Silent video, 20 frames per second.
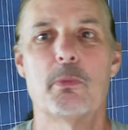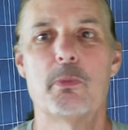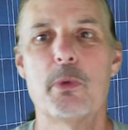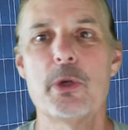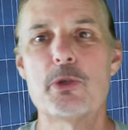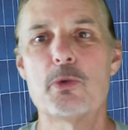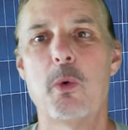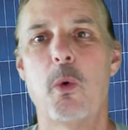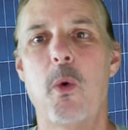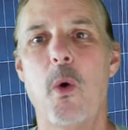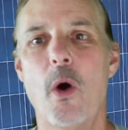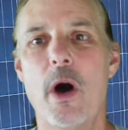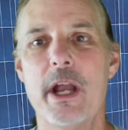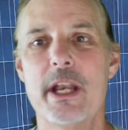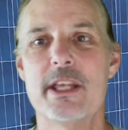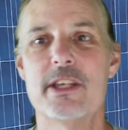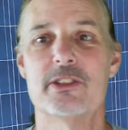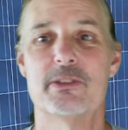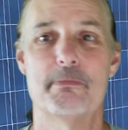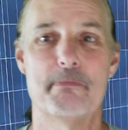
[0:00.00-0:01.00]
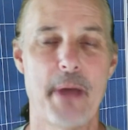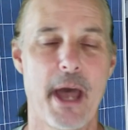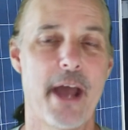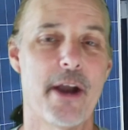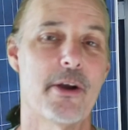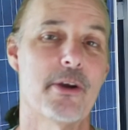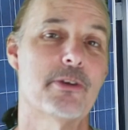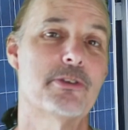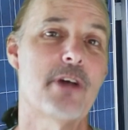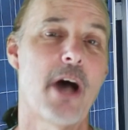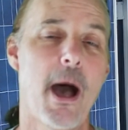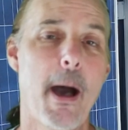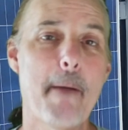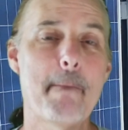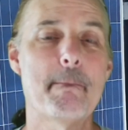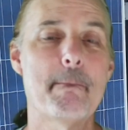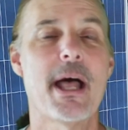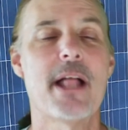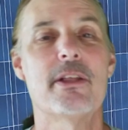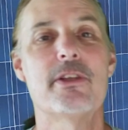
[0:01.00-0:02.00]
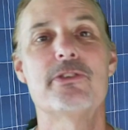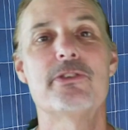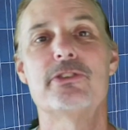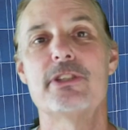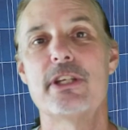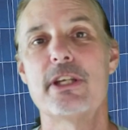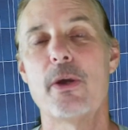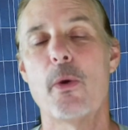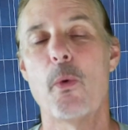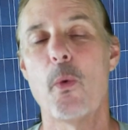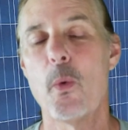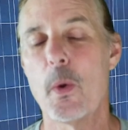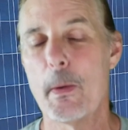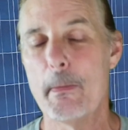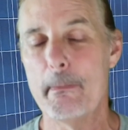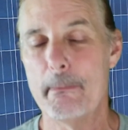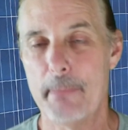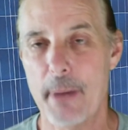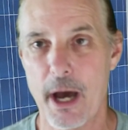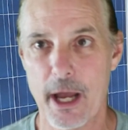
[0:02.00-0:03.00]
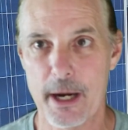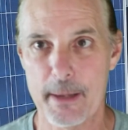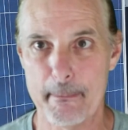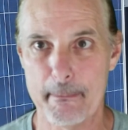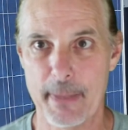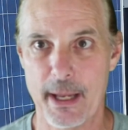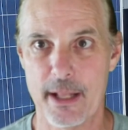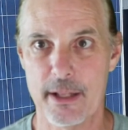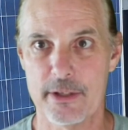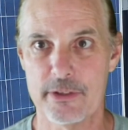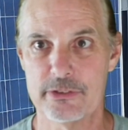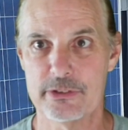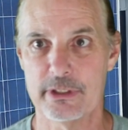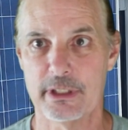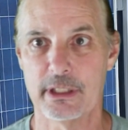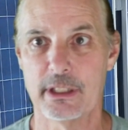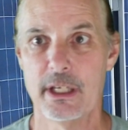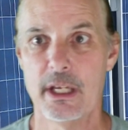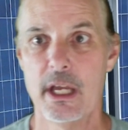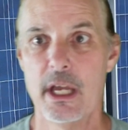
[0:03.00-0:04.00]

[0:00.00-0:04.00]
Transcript: Which one is better, top balancing or bottom balancing?